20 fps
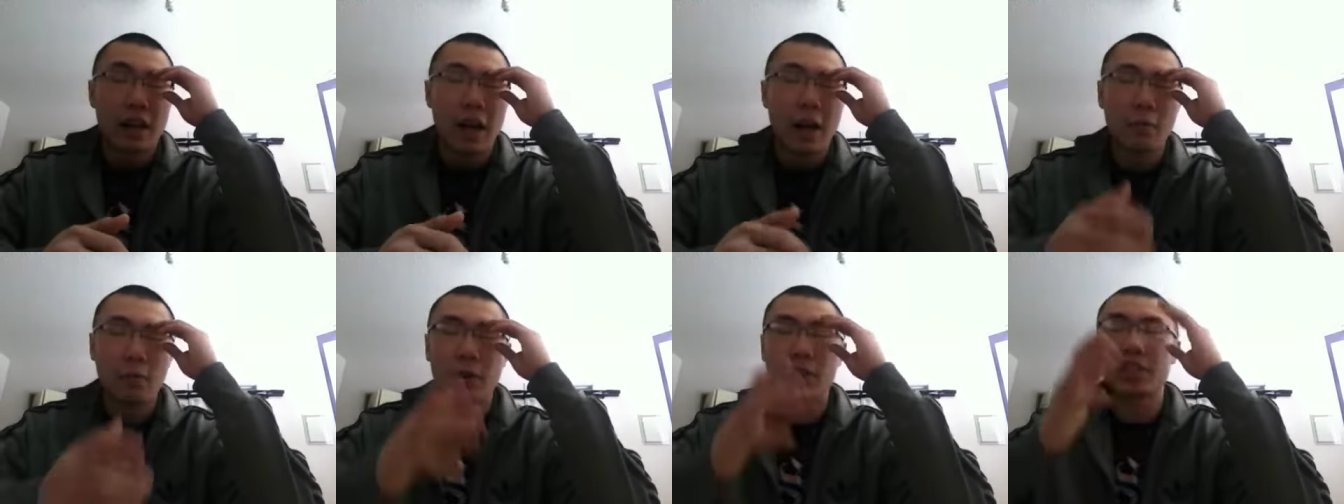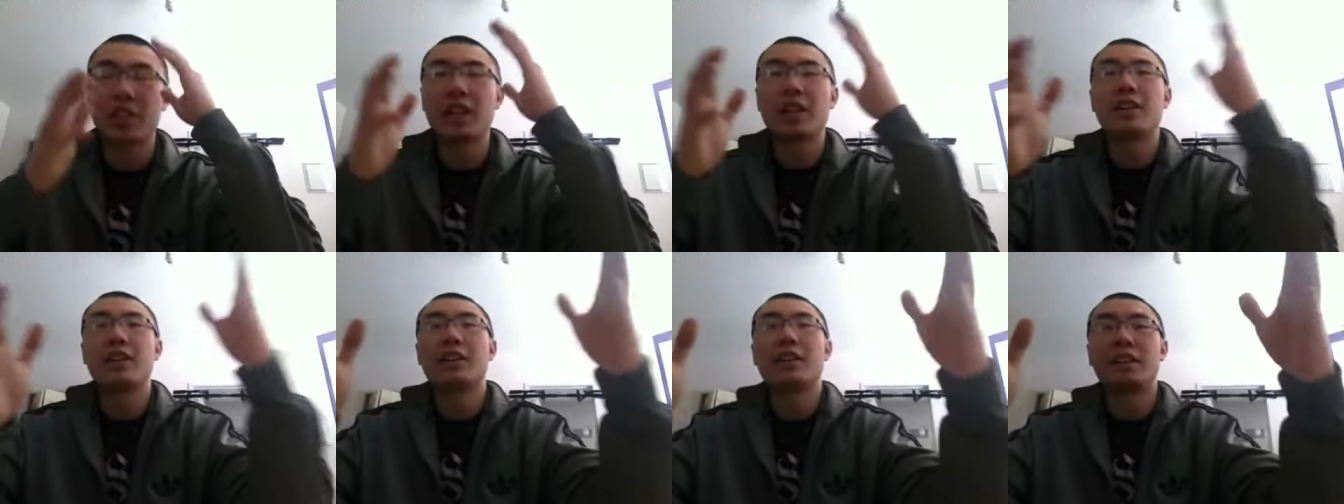I wish
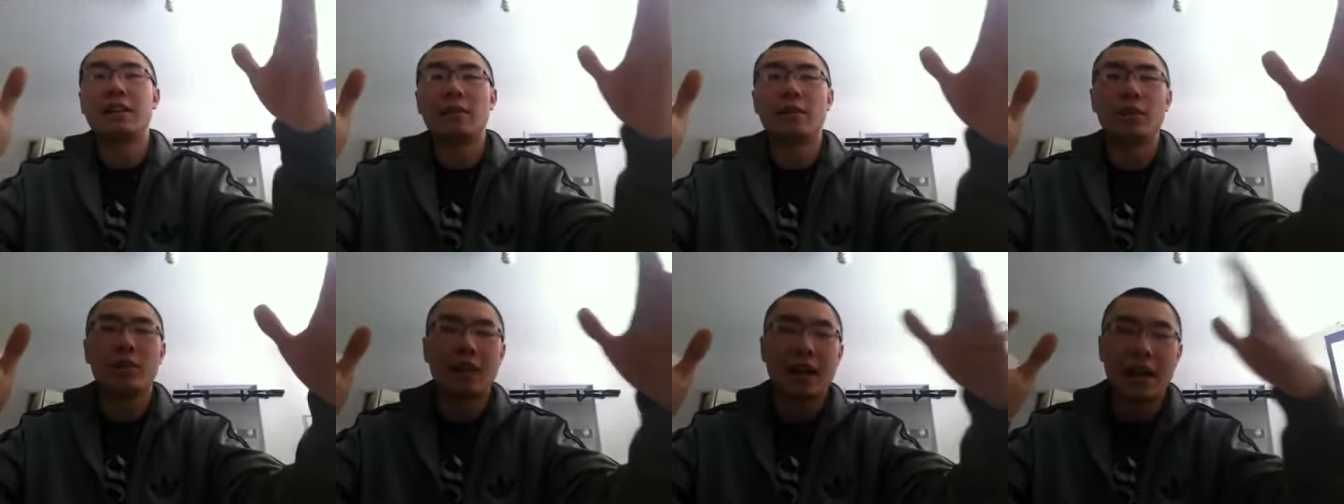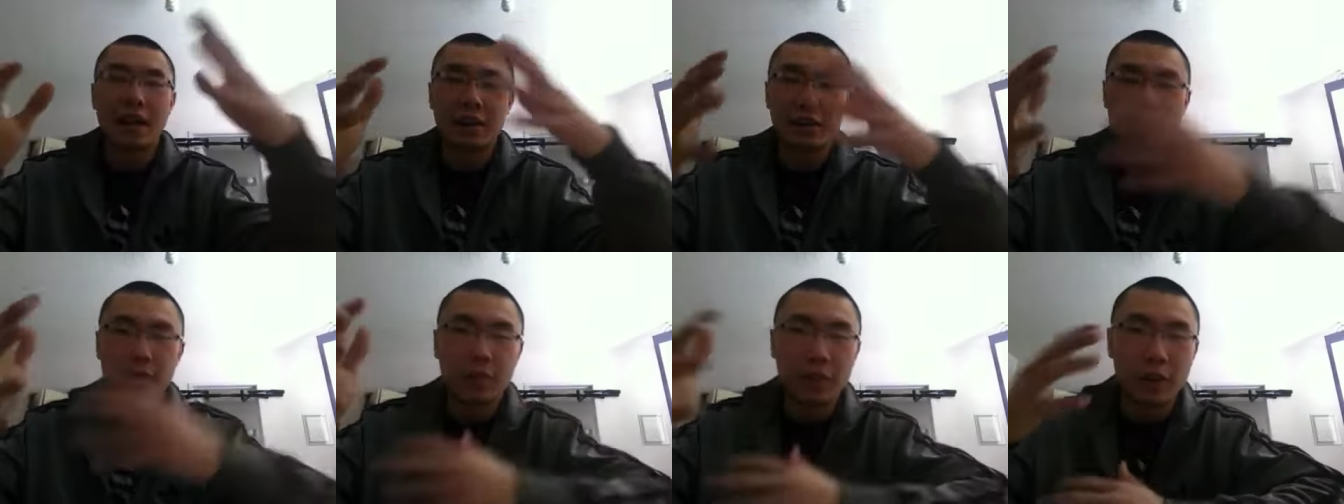I could give you that
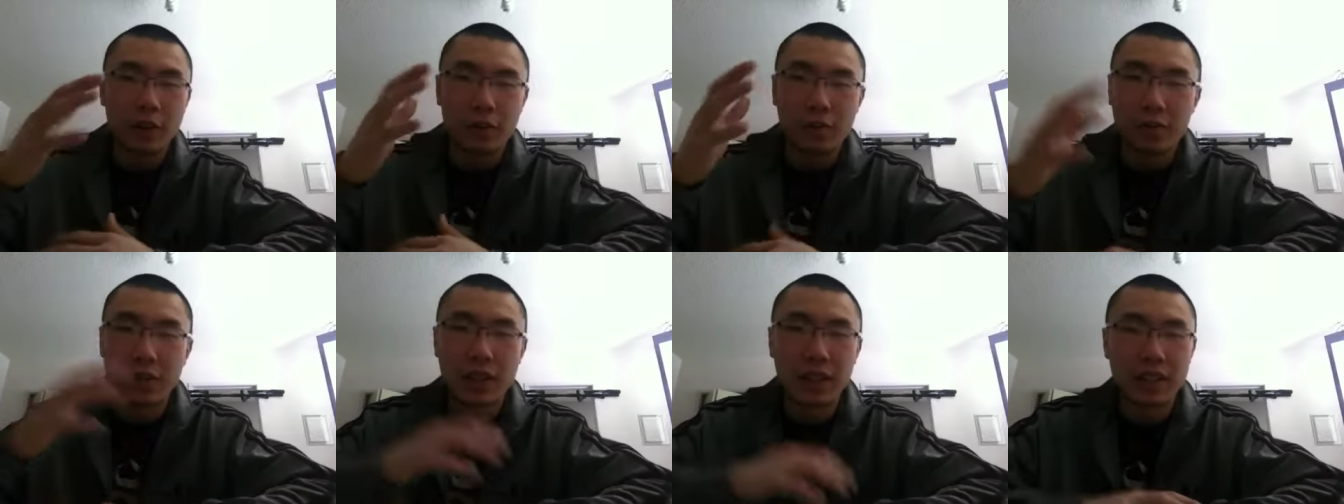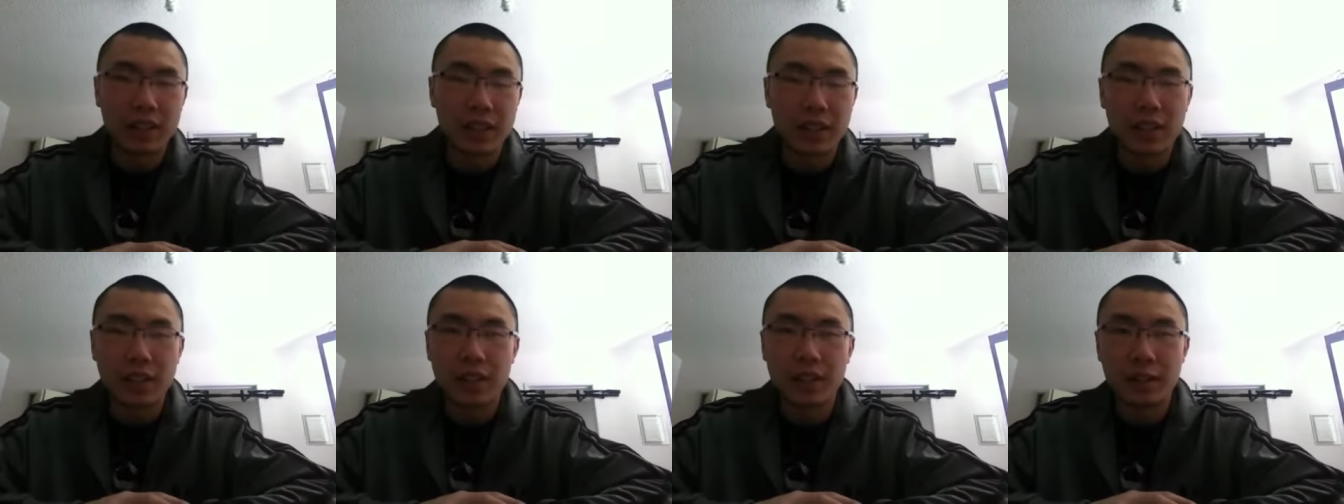interview because
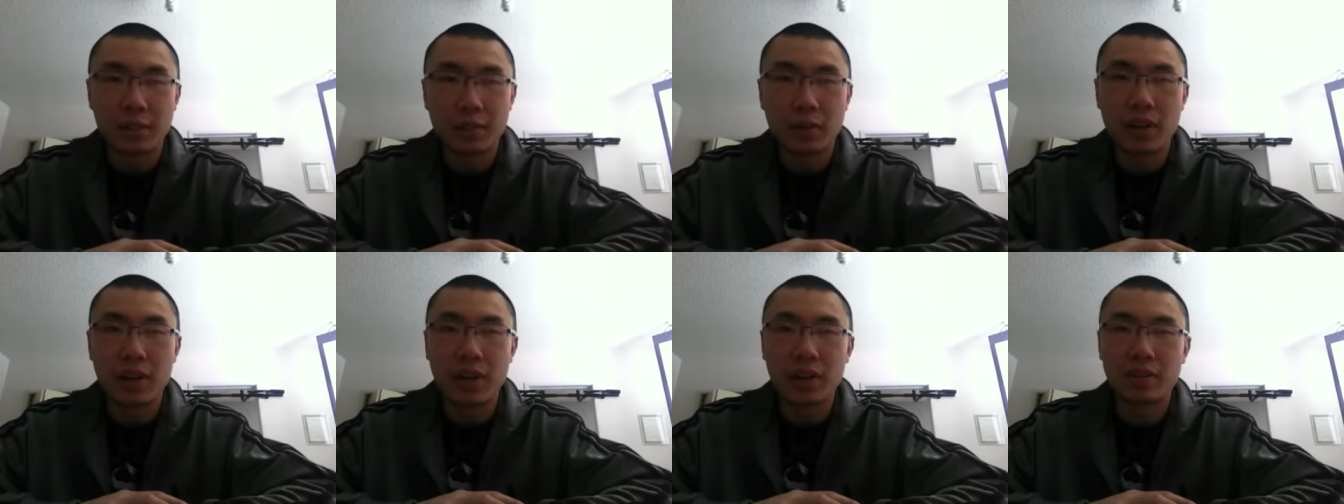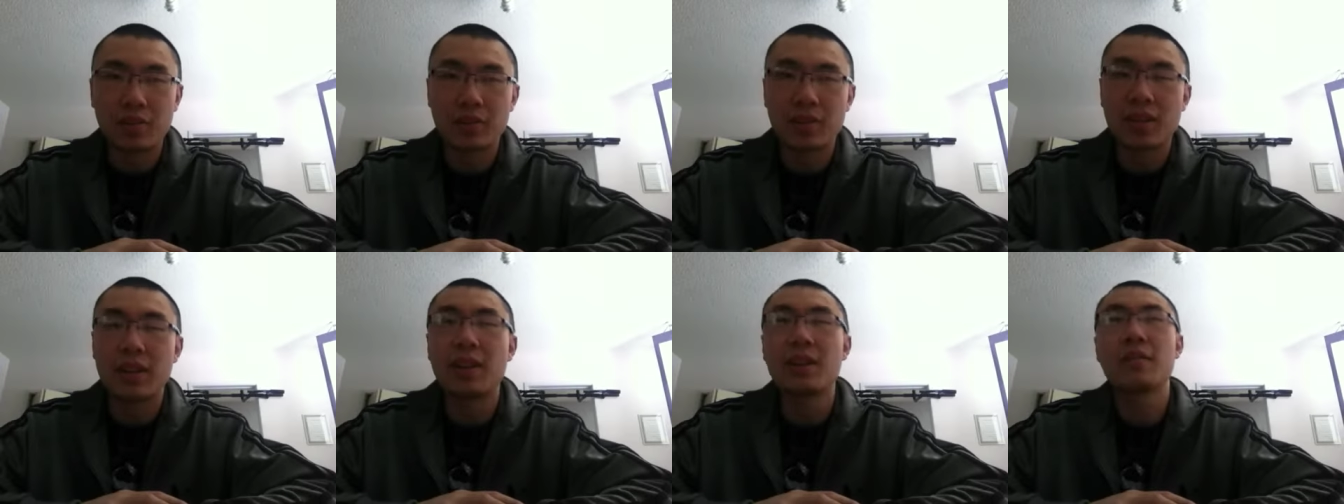uh, it's pretty
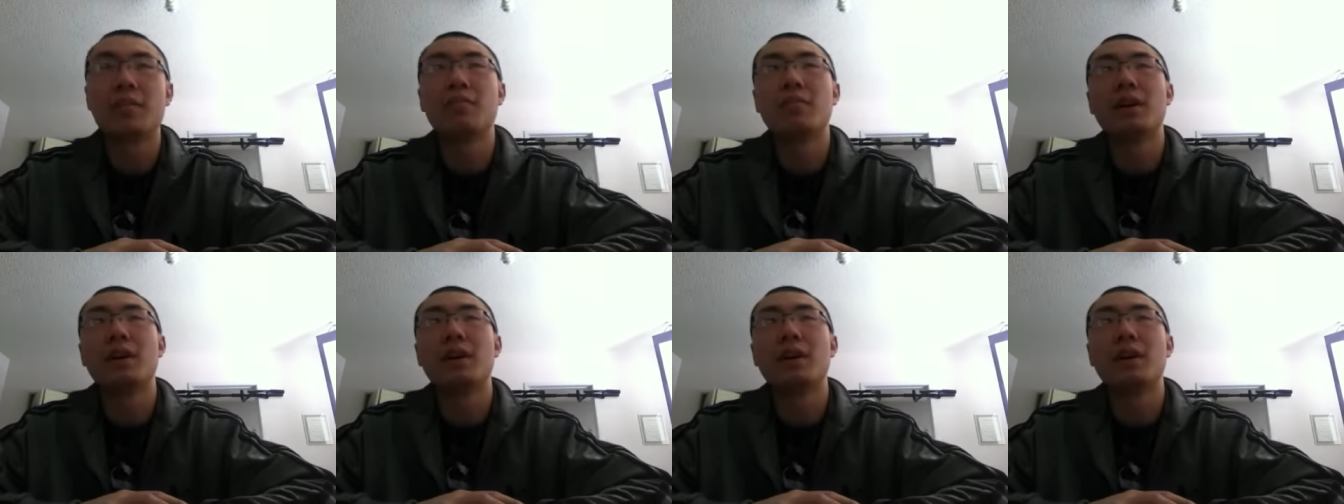interesting,